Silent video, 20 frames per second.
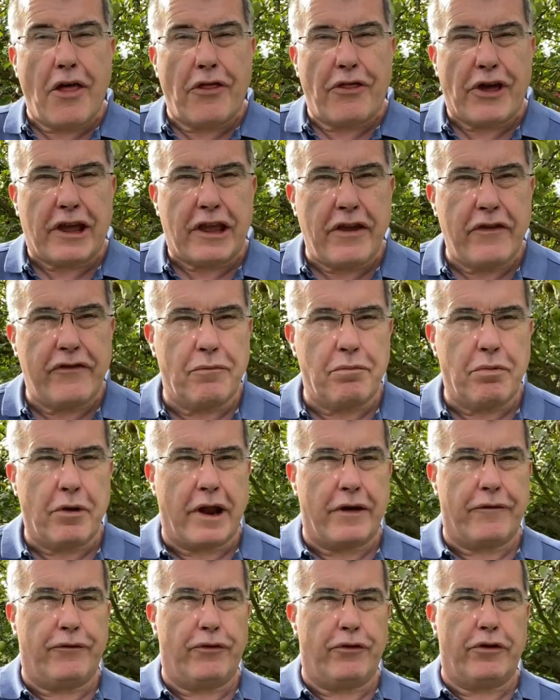Thank you for
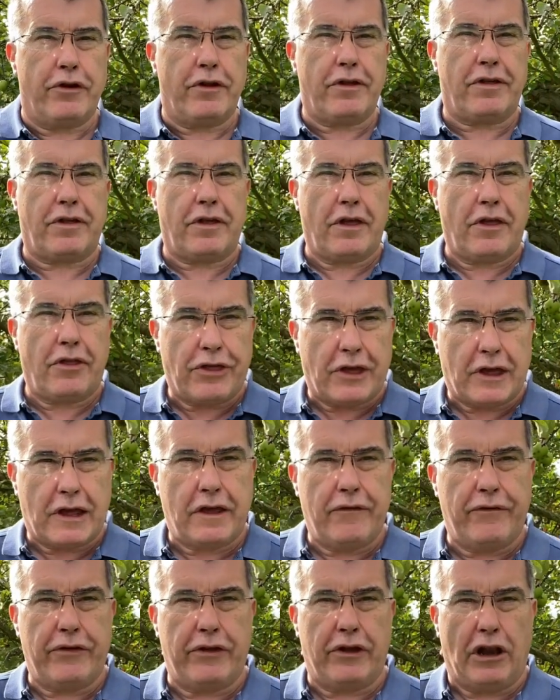praying for us.
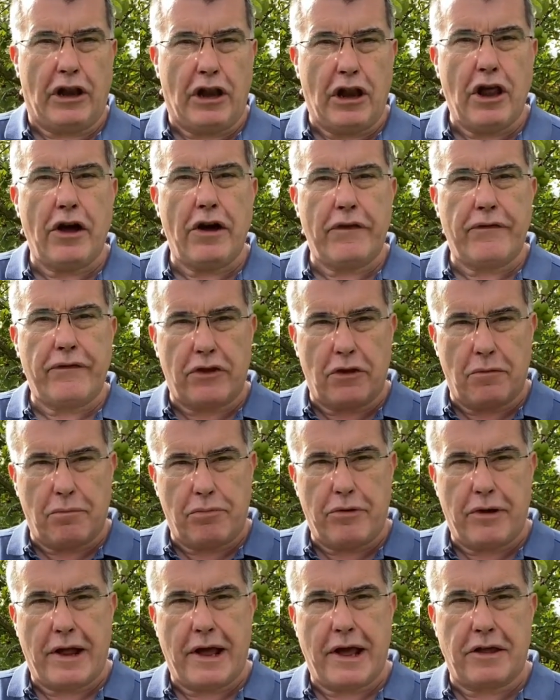Thank you for your love, your
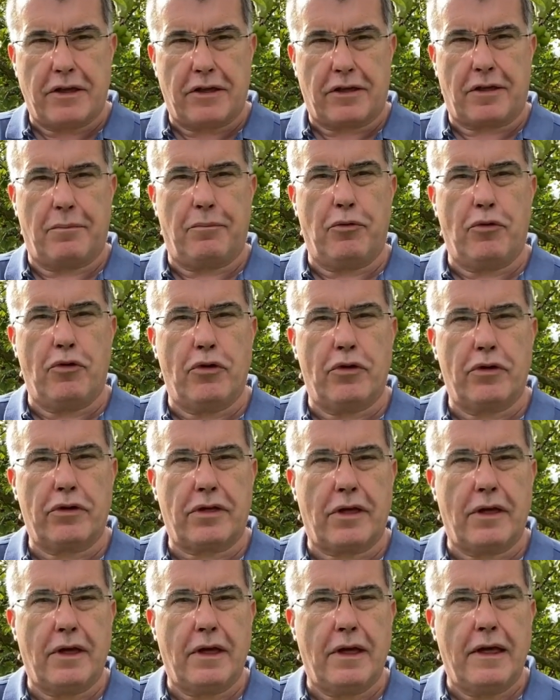prayer, your
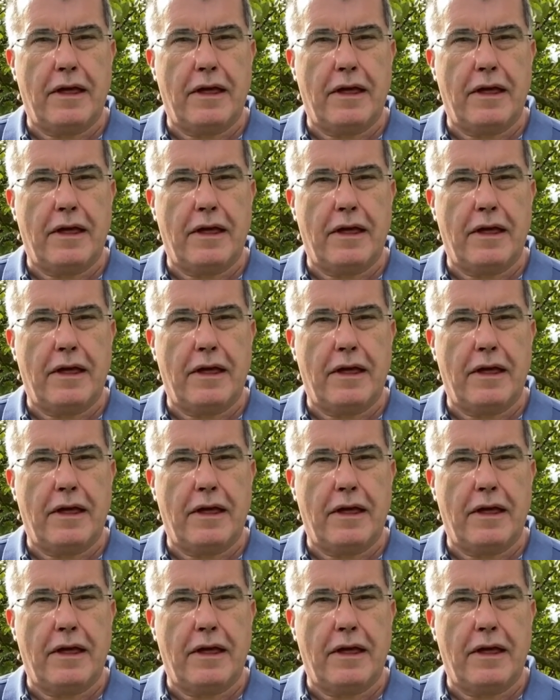support.